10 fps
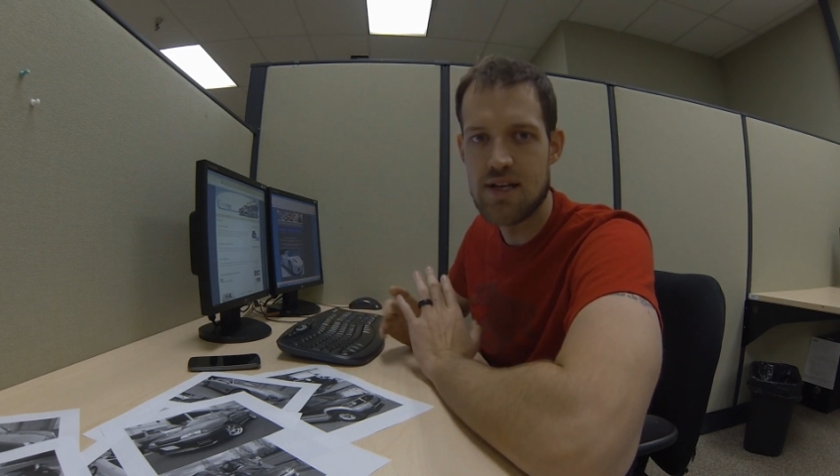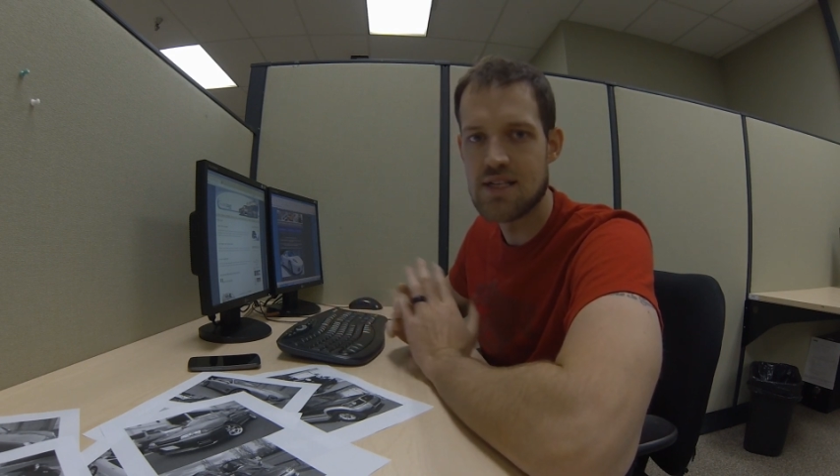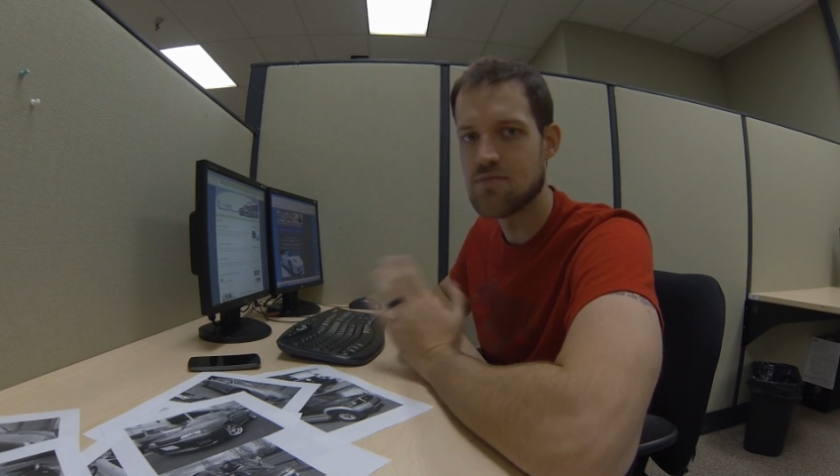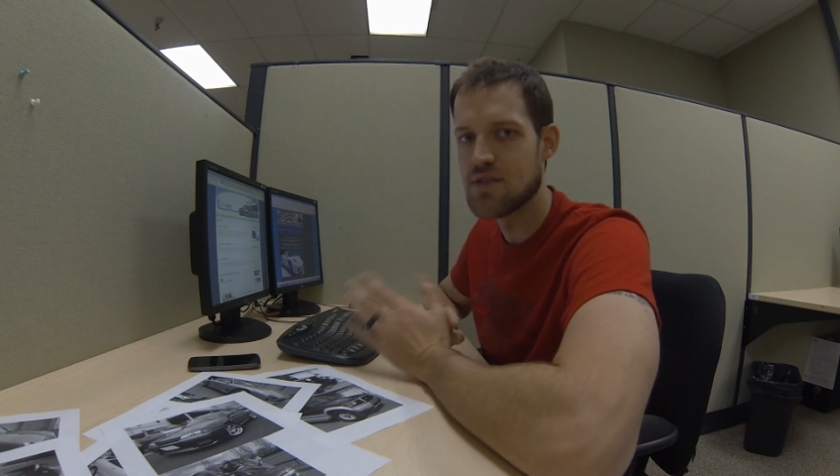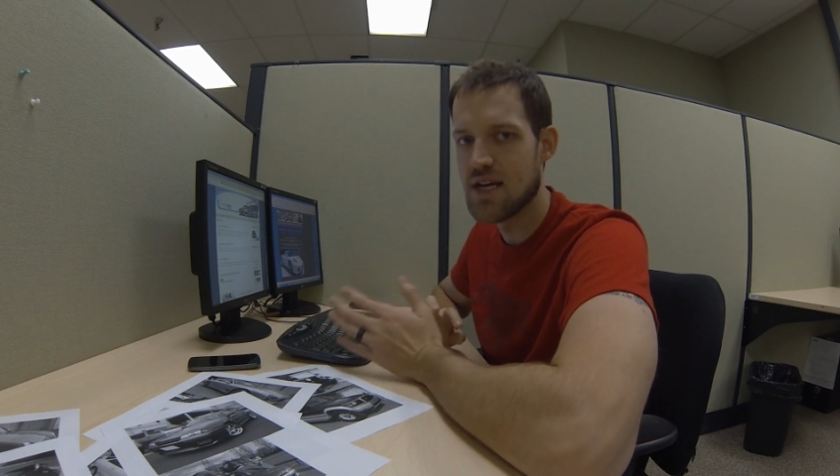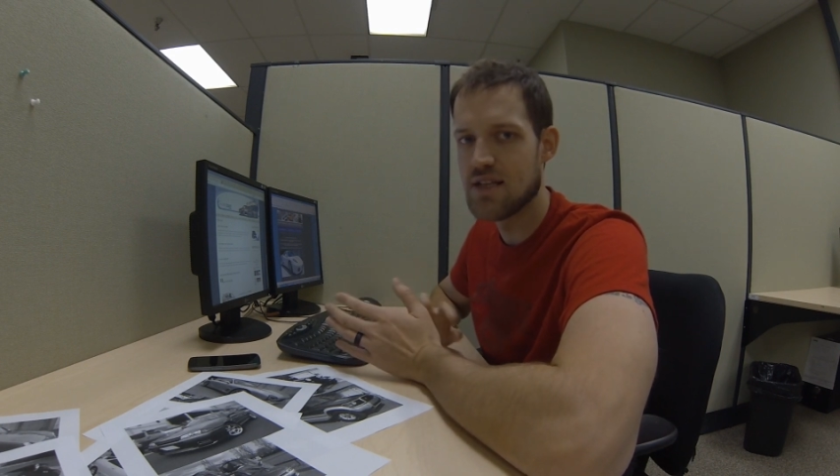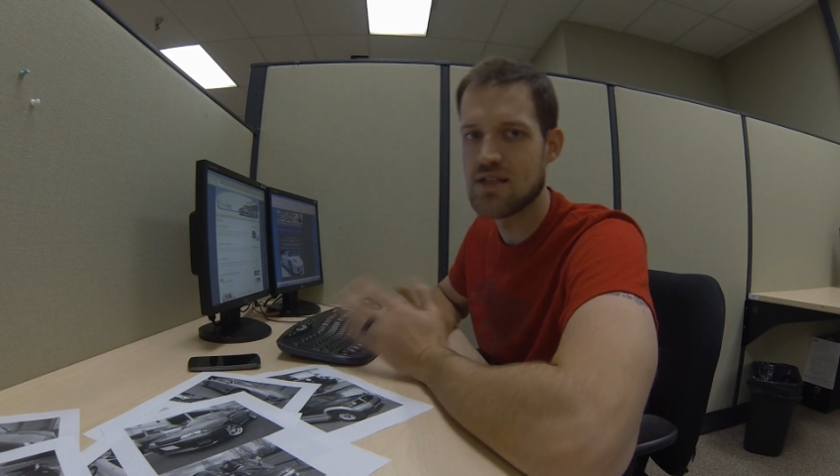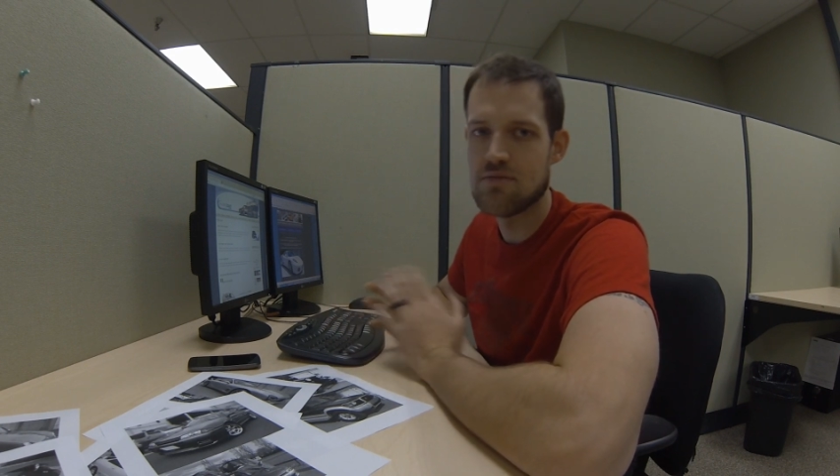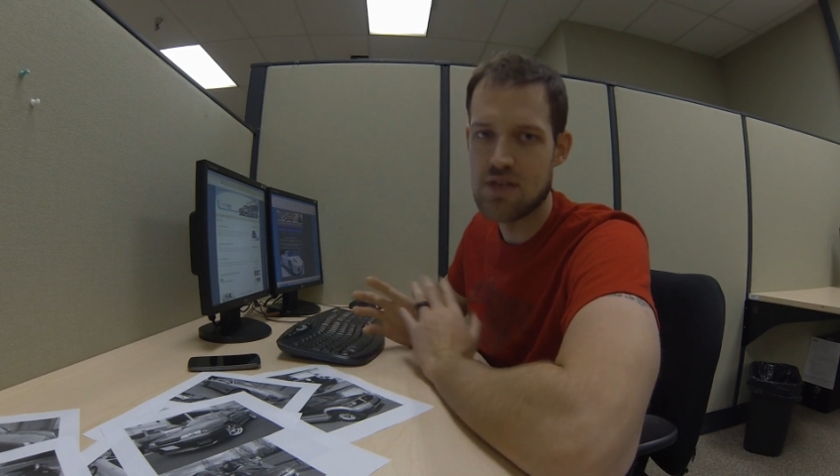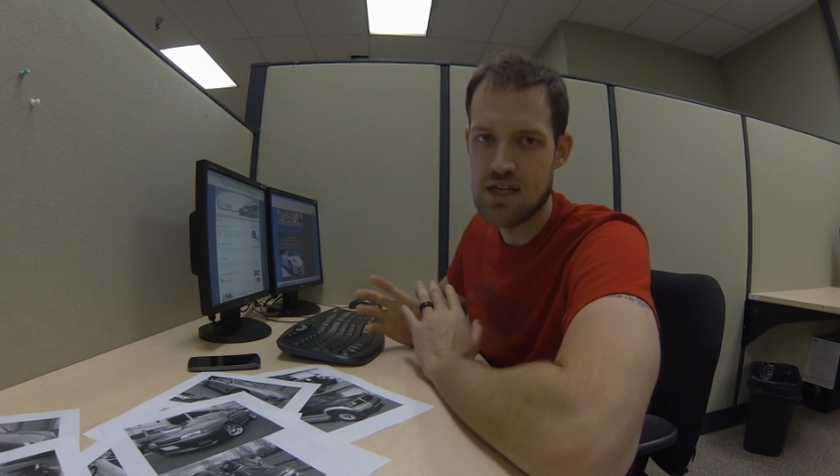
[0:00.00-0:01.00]
some dents,
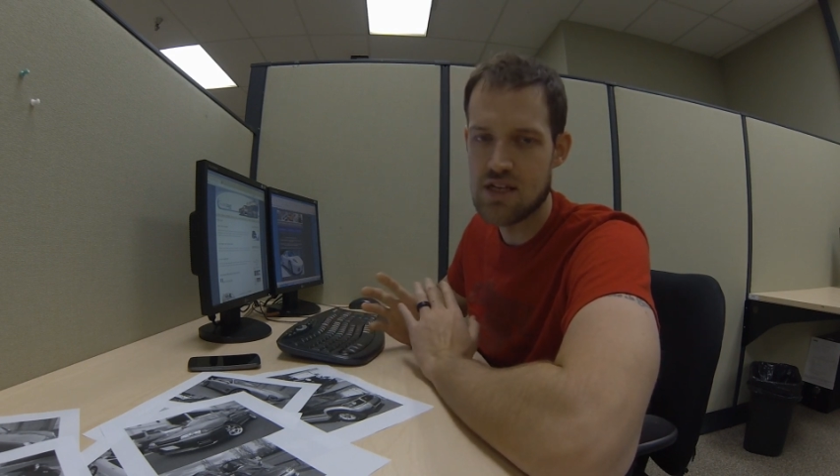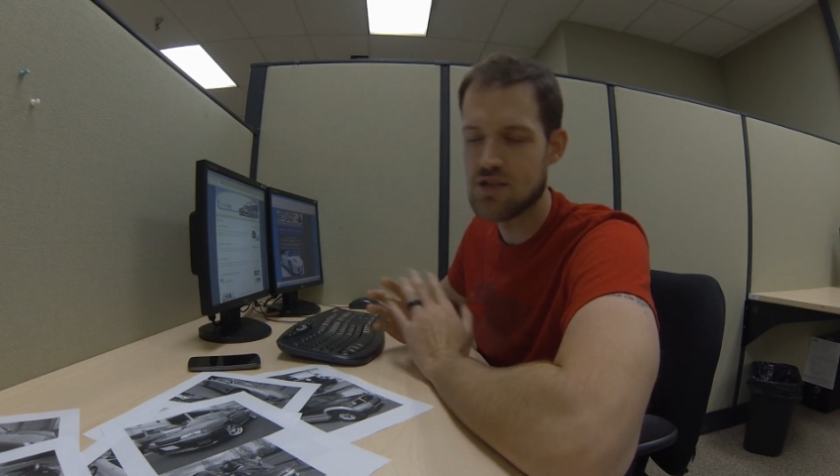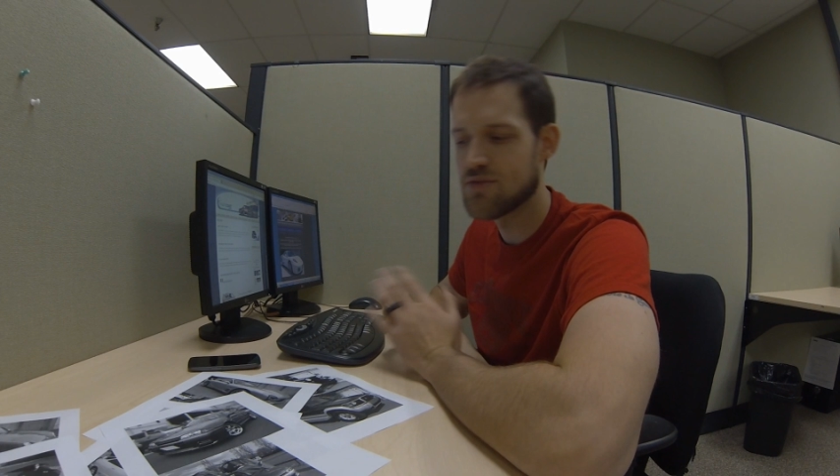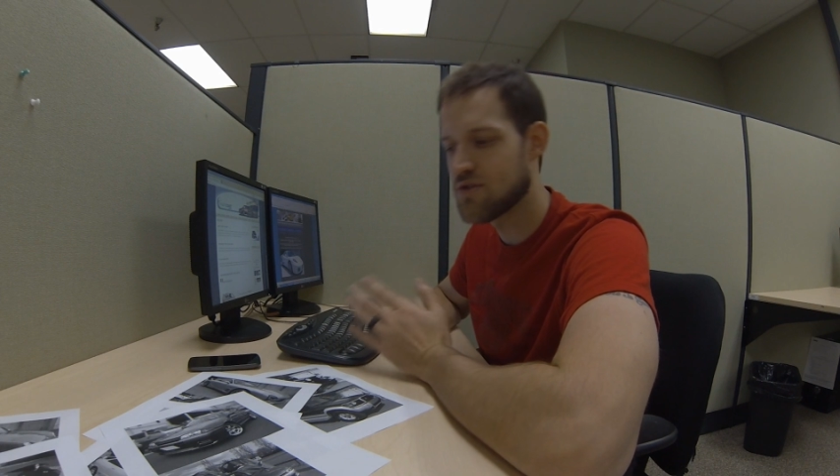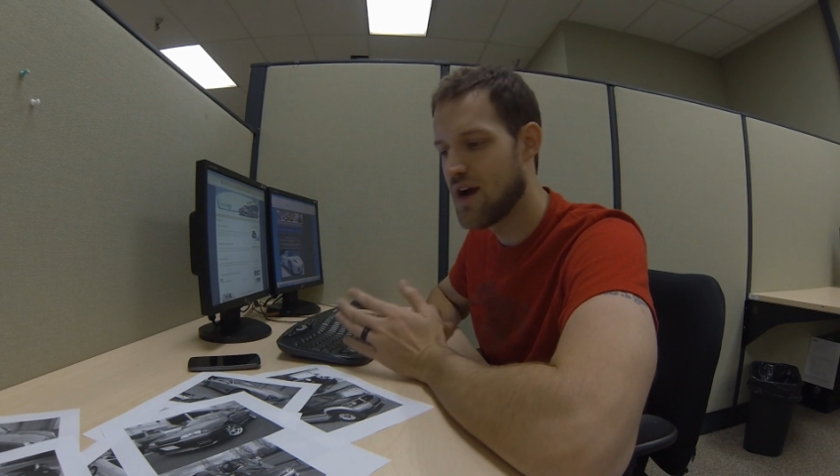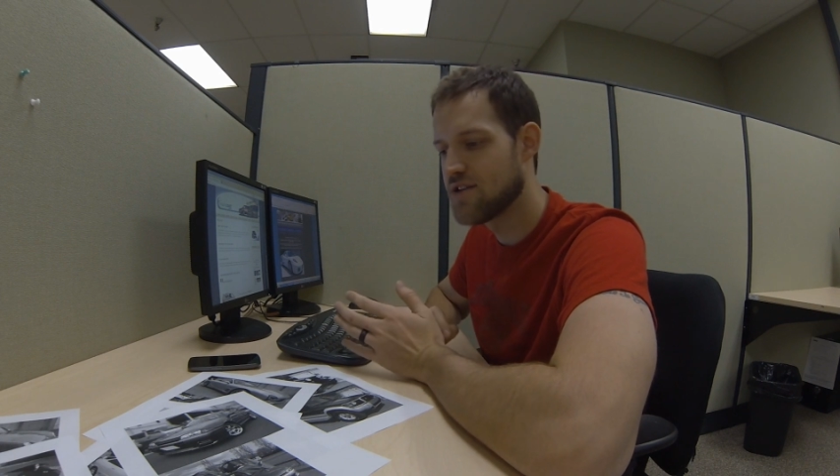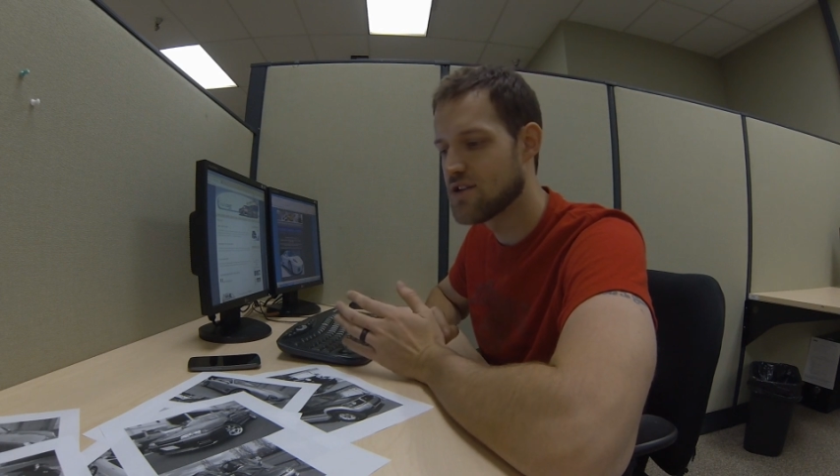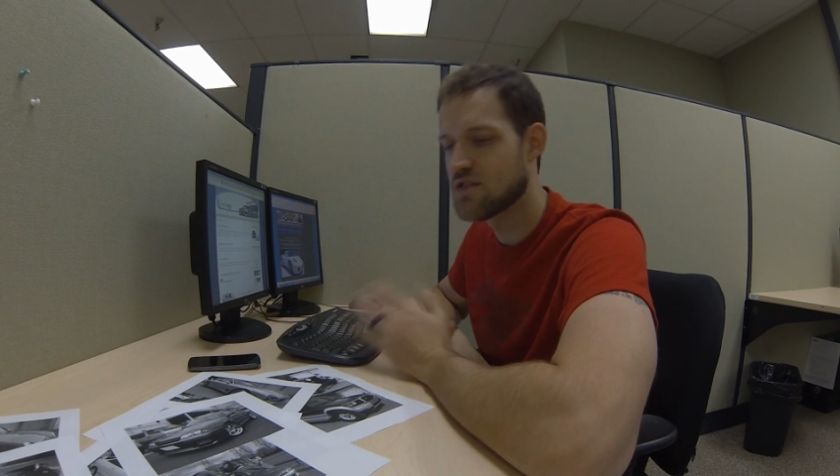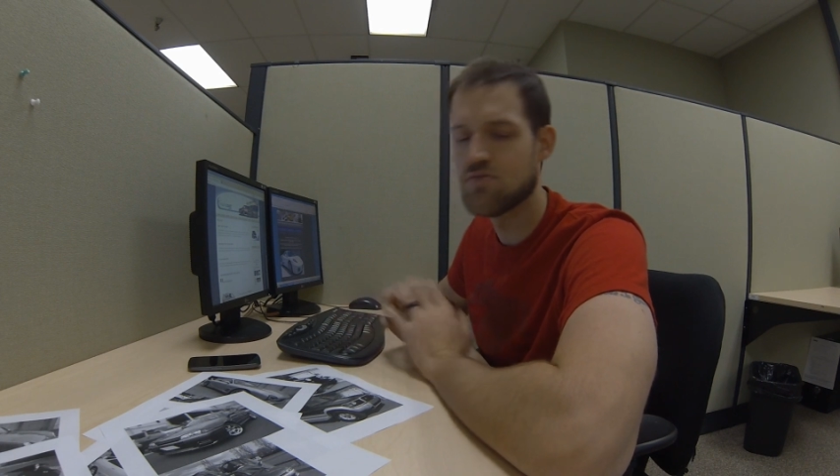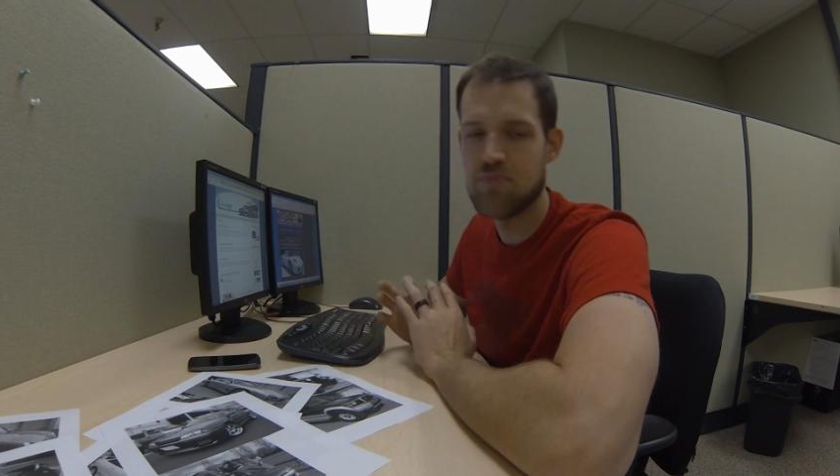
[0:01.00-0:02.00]
some dings, some
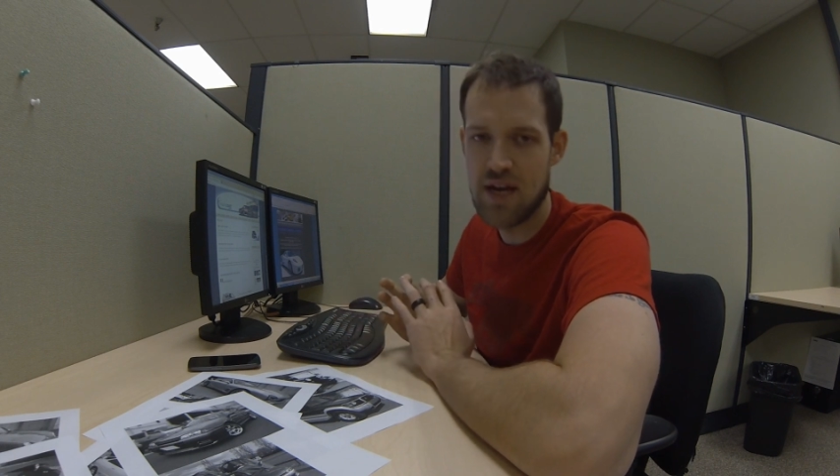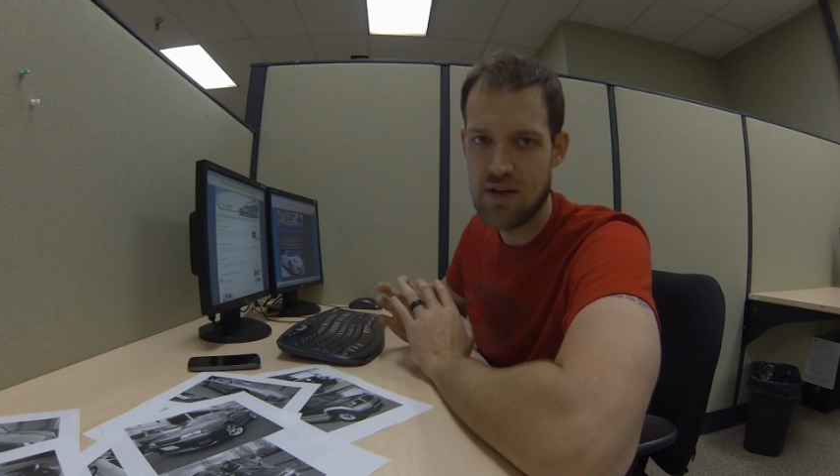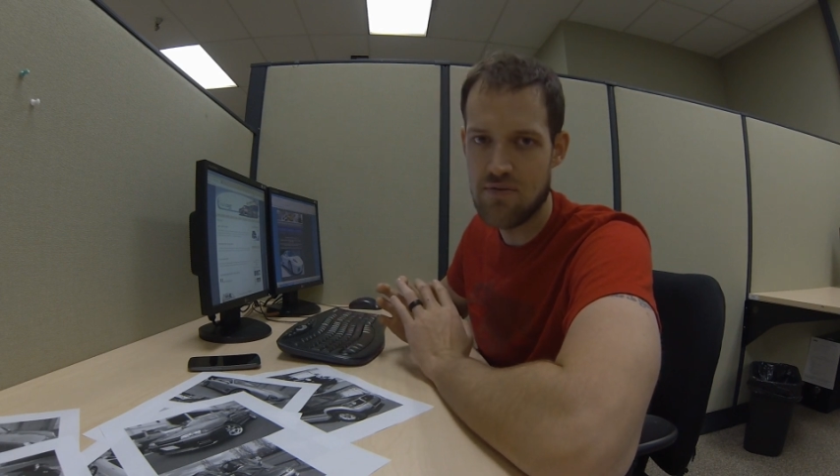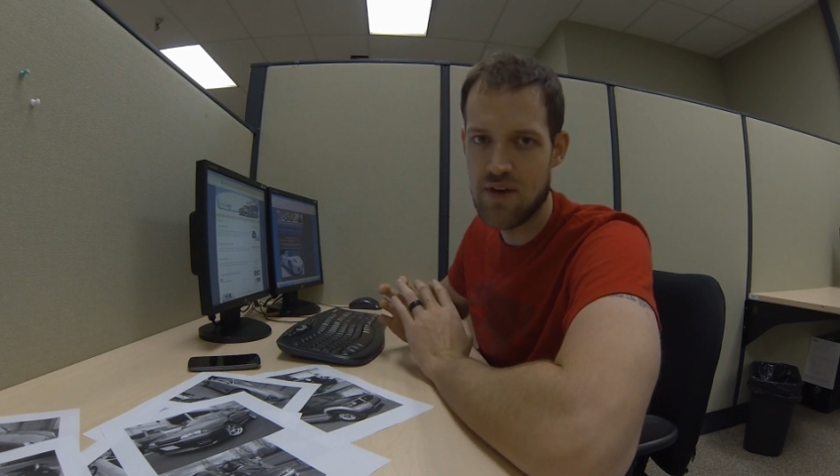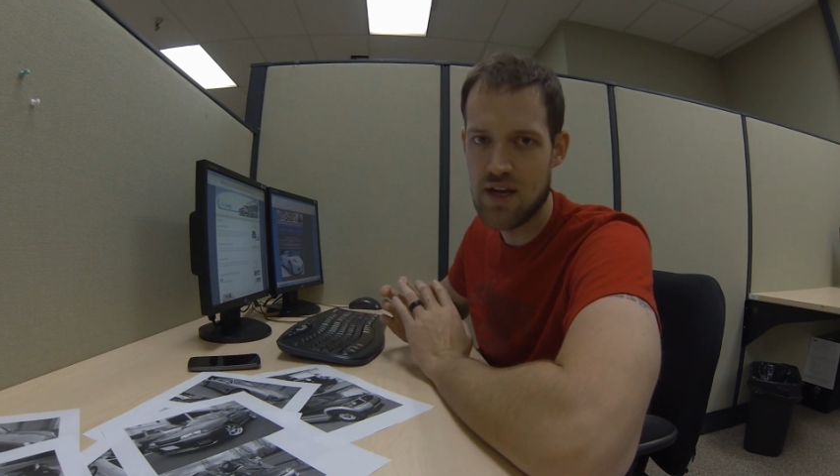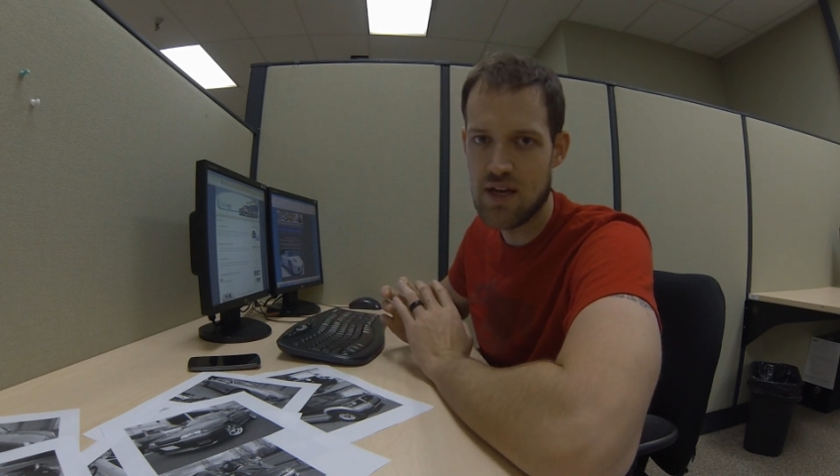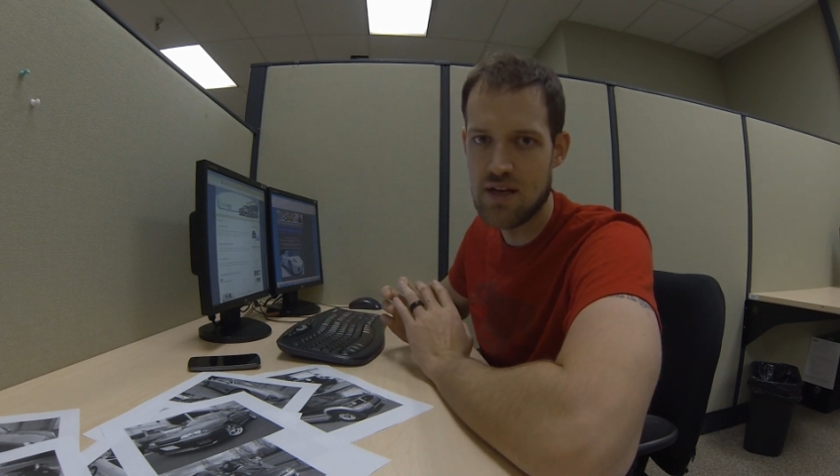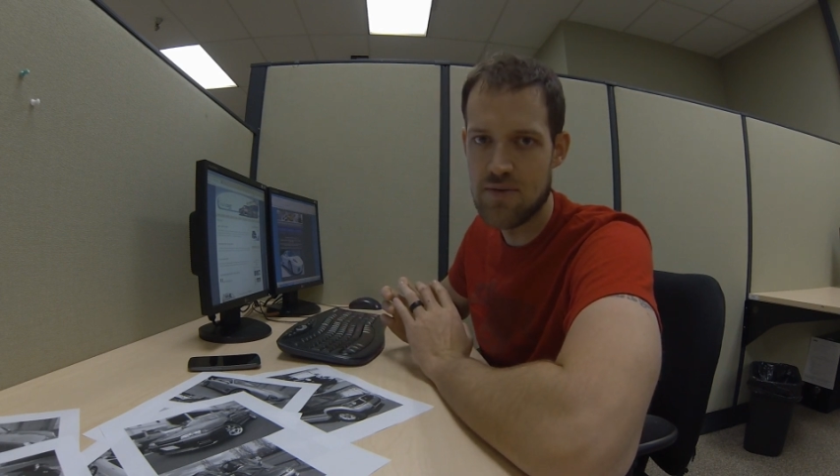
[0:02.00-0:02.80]
scratches, some paint fade,